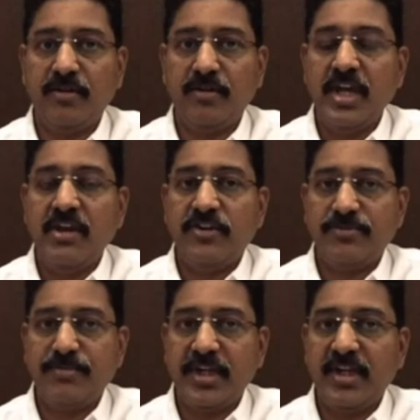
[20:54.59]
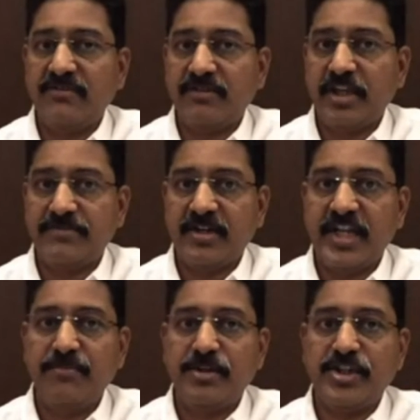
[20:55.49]
was big as per
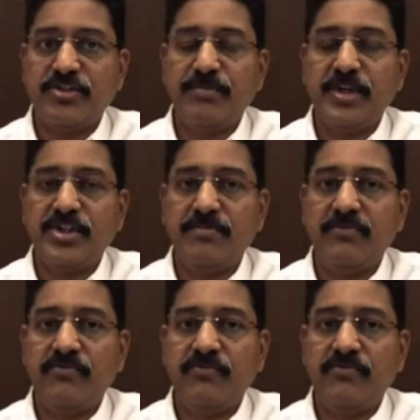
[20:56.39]
dimensions measured before.